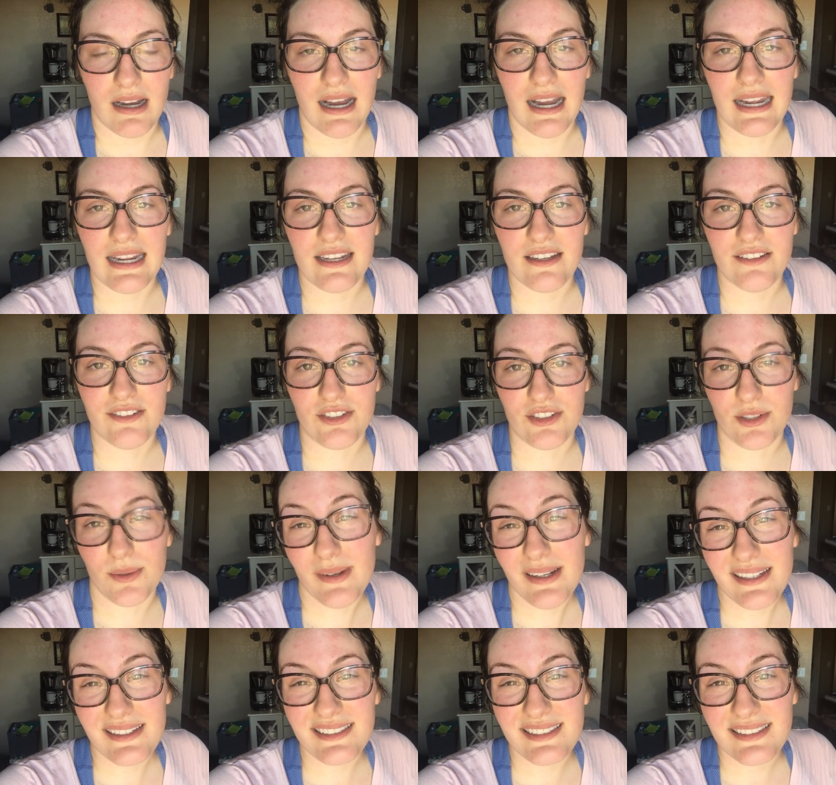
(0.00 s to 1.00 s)
I can do
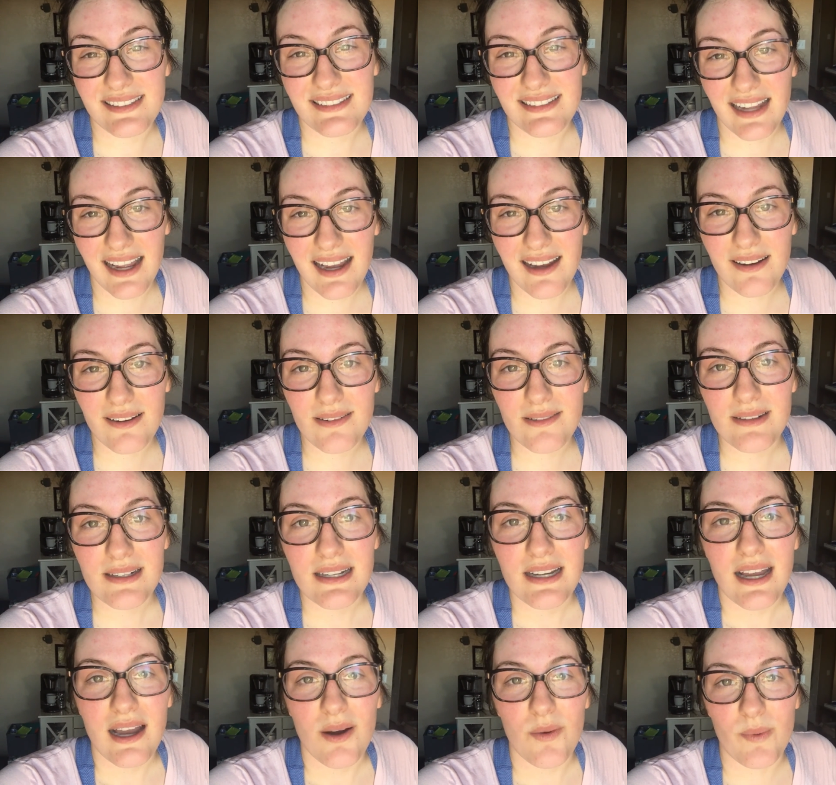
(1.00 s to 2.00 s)
it now
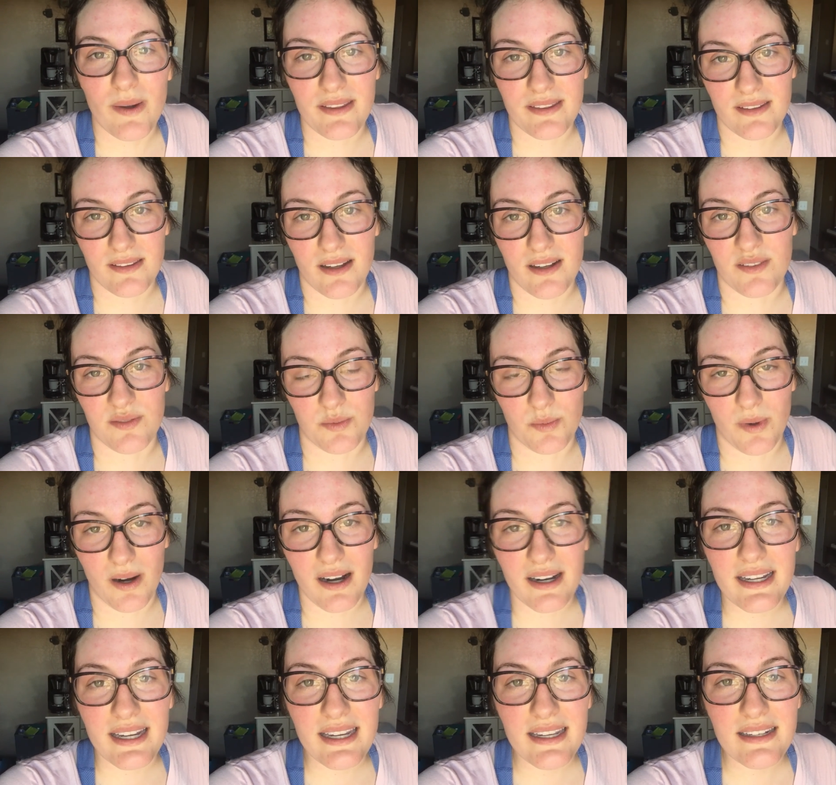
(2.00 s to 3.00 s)
with a lot of
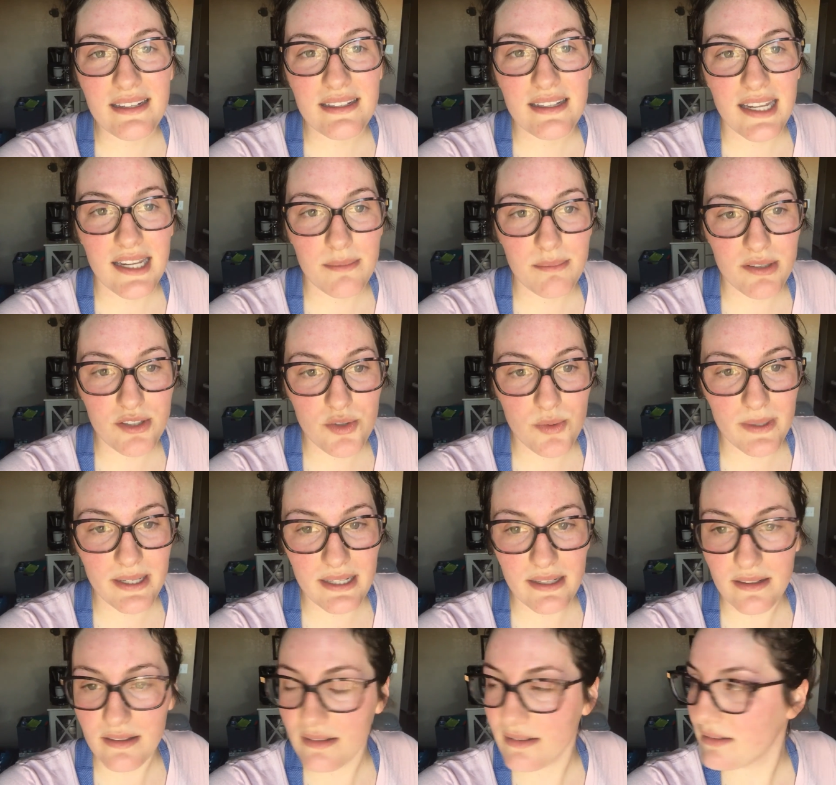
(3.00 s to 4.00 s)
walking in
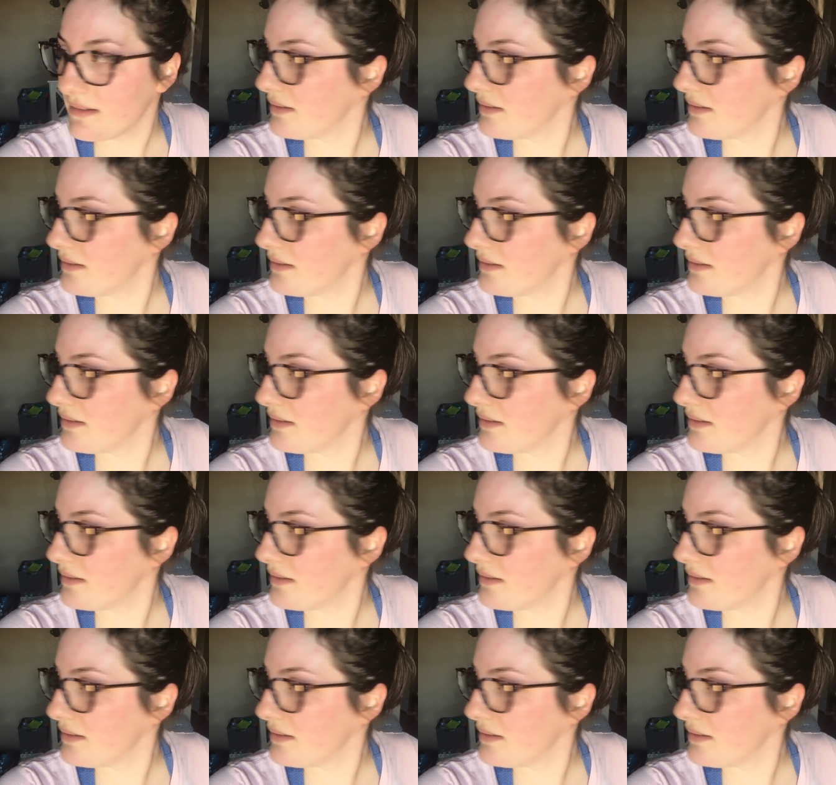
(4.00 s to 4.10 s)
between.